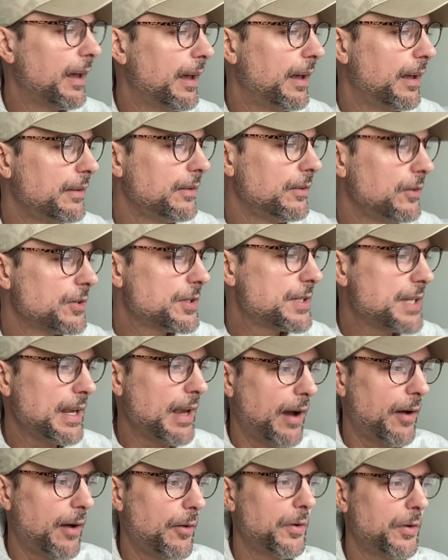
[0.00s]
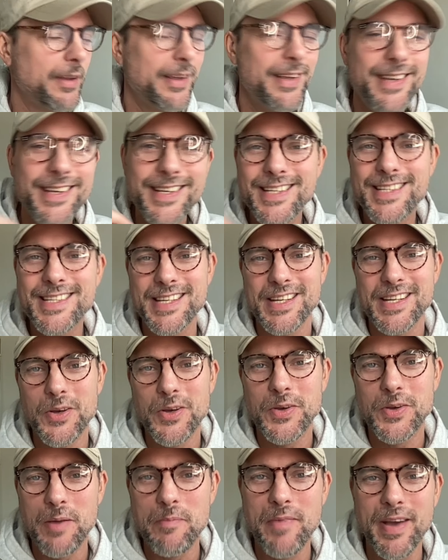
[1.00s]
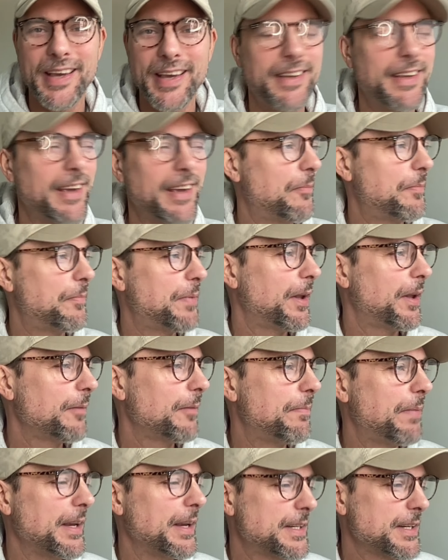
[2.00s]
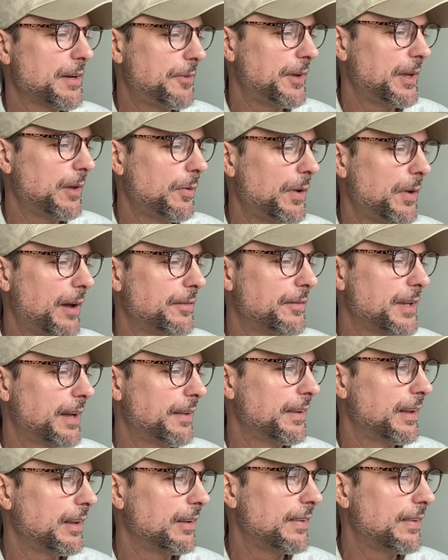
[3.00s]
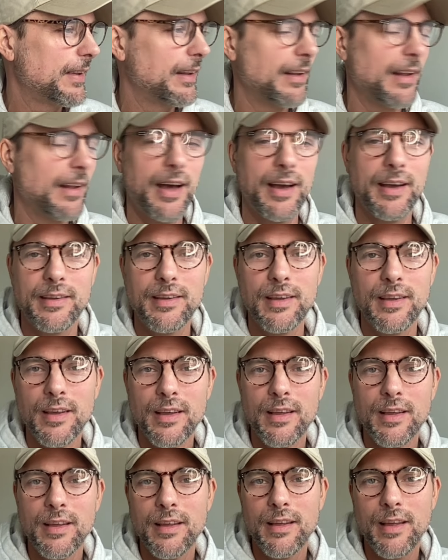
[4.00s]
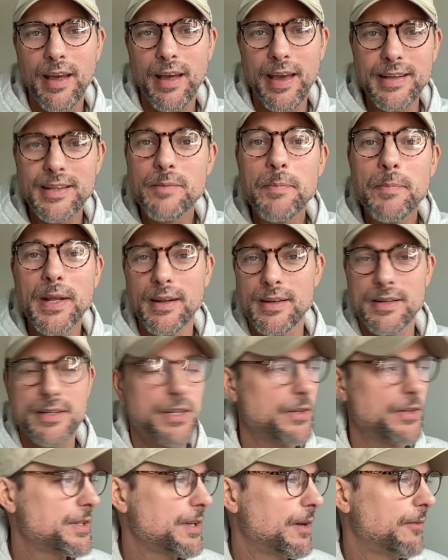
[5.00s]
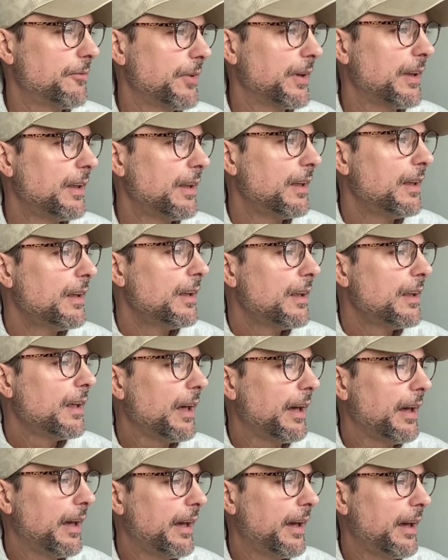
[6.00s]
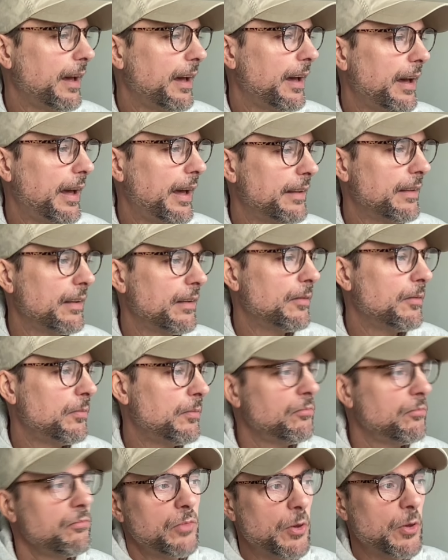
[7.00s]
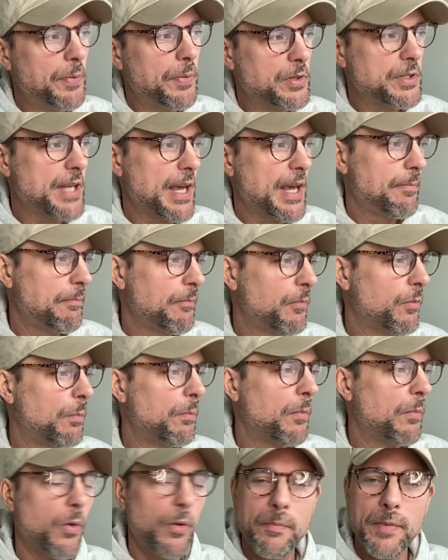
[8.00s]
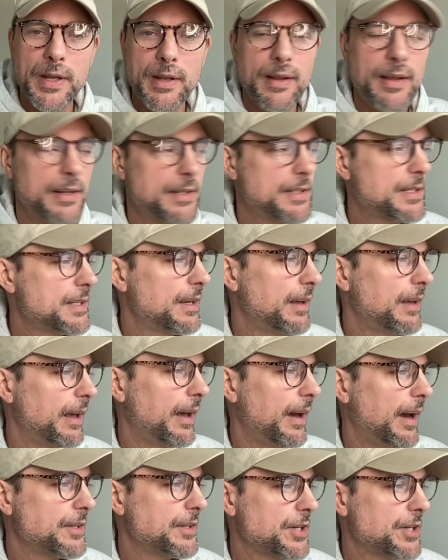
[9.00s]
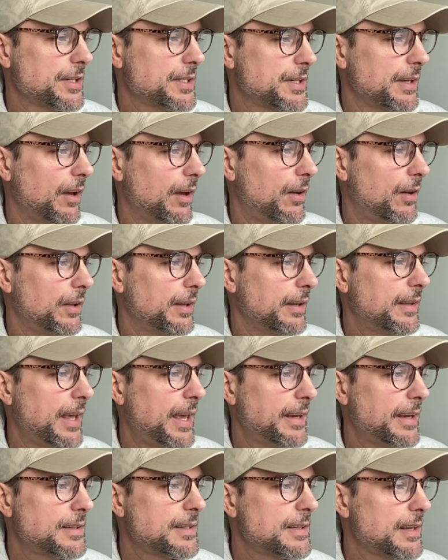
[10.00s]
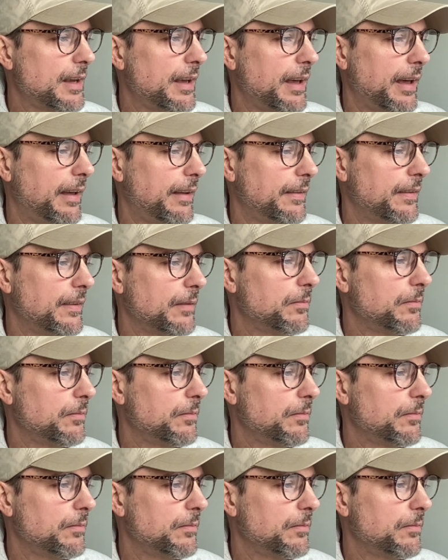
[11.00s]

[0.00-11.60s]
you see how easy you can make a product page. I think we have done this in like 8 minutes or something. And you put 10 more minutes adjusting all the text, and